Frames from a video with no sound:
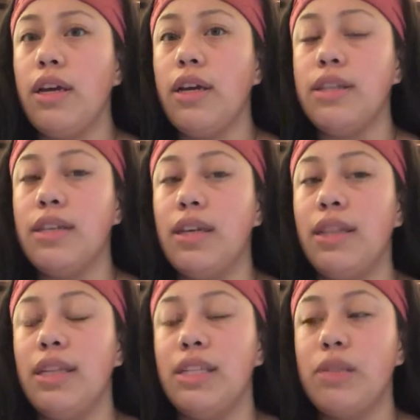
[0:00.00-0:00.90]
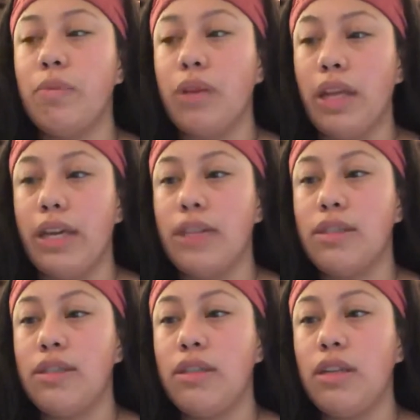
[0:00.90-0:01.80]
is in this
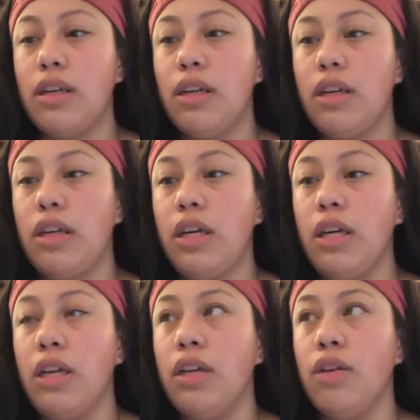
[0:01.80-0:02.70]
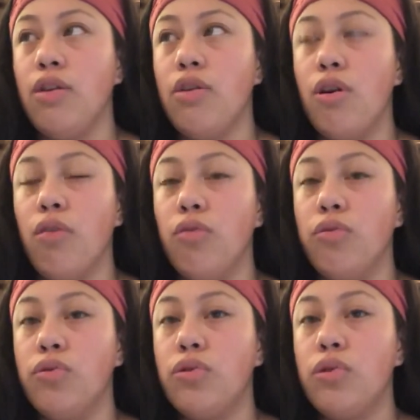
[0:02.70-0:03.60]
place, he
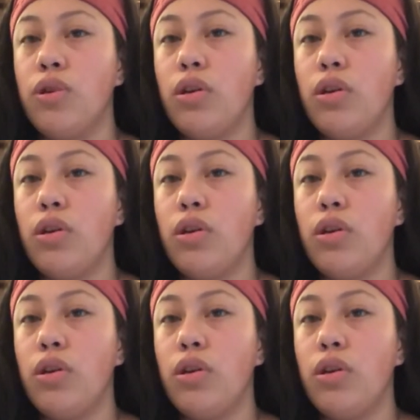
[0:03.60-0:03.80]
knows,